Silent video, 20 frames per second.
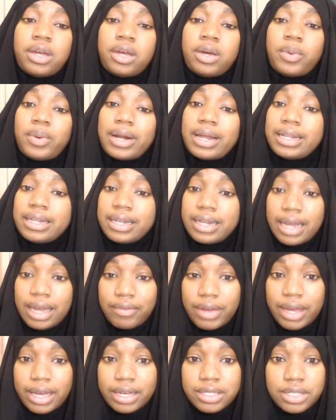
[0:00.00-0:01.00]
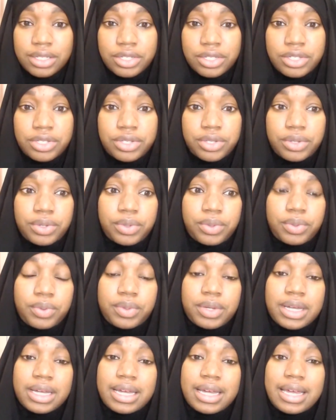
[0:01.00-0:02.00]
what I did have access to,
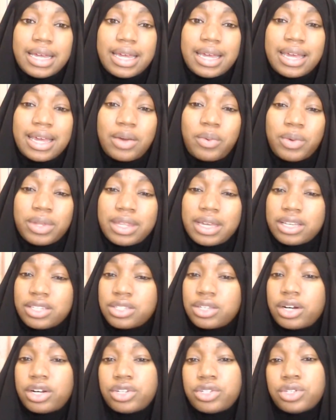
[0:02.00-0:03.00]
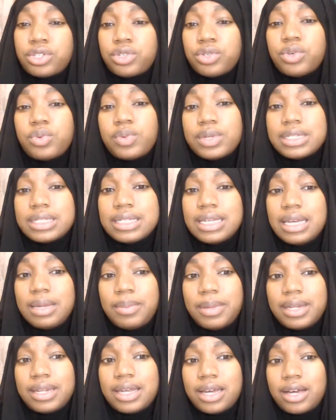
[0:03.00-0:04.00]
and what that started to do was lead
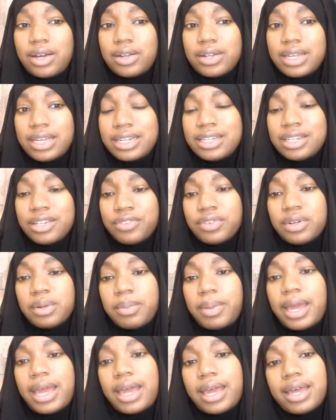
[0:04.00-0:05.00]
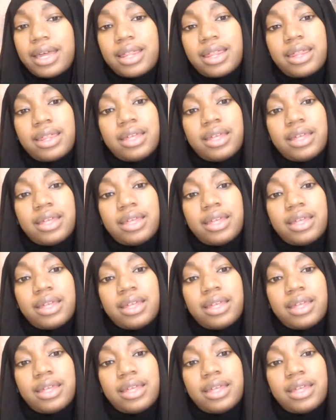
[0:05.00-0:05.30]
me down a different path.